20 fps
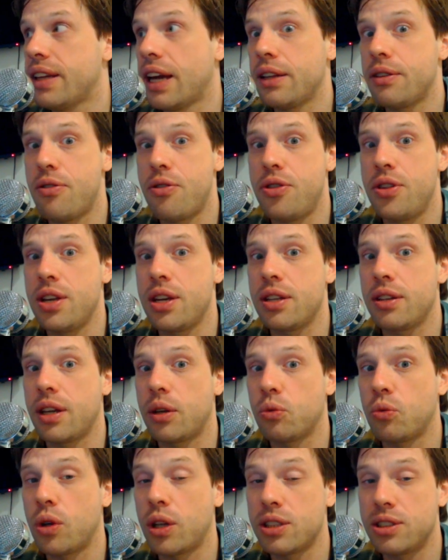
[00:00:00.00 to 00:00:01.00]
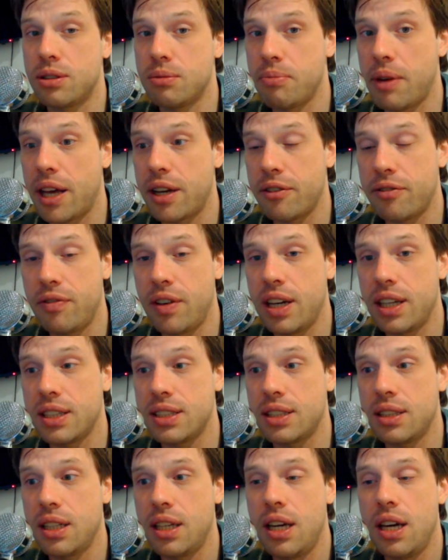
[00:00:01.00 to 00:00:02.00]
thing that wants to
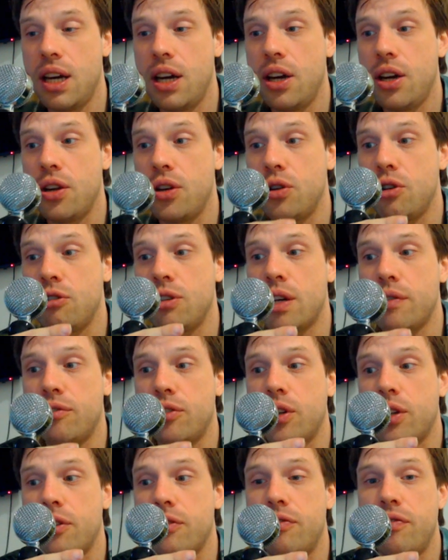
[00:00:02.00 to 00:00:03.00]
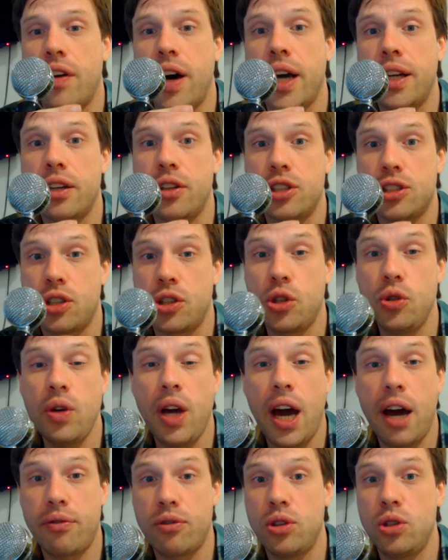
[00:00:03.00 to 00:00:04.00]
manifest, you're never going to find it. So you
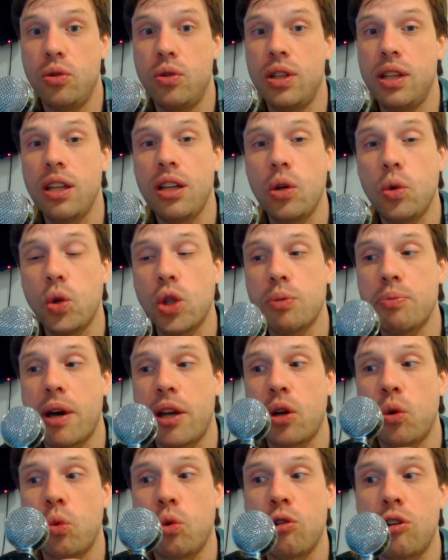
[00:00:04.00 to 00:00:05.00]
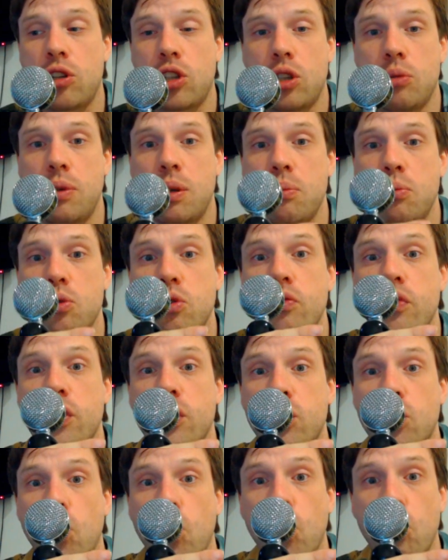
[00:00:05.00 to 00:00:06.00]
have to do equal amount of work to be moving
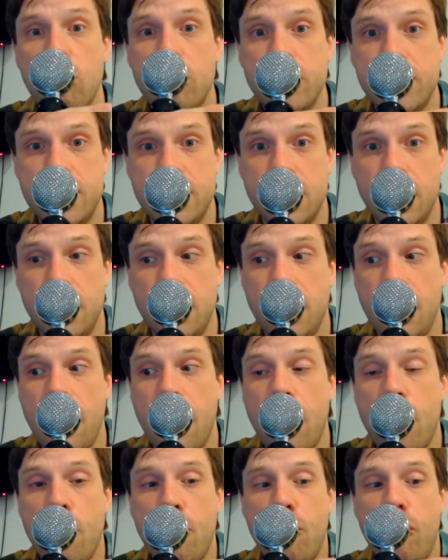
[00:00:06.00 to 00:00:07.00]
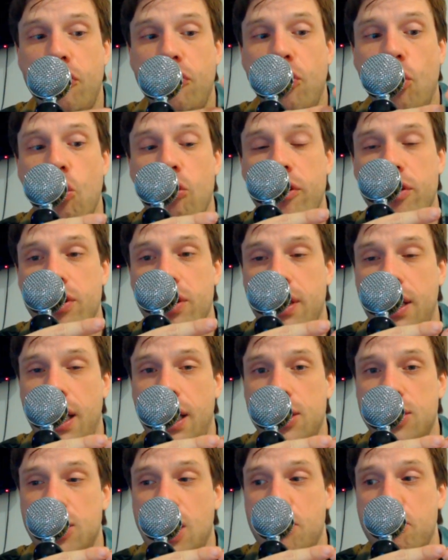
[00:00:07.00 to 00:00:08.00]
towards it for it to
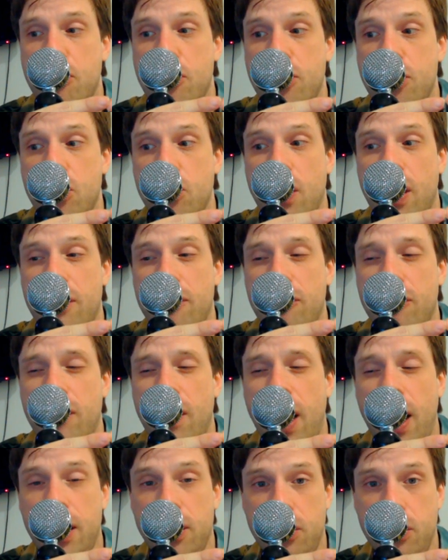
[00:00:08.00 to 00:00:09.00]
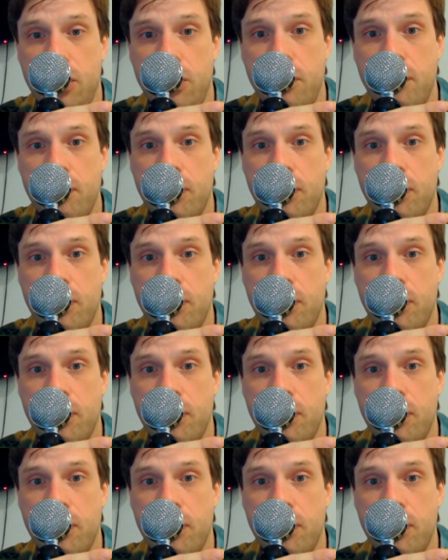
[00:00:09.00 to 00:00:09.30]
catch up with you and find you.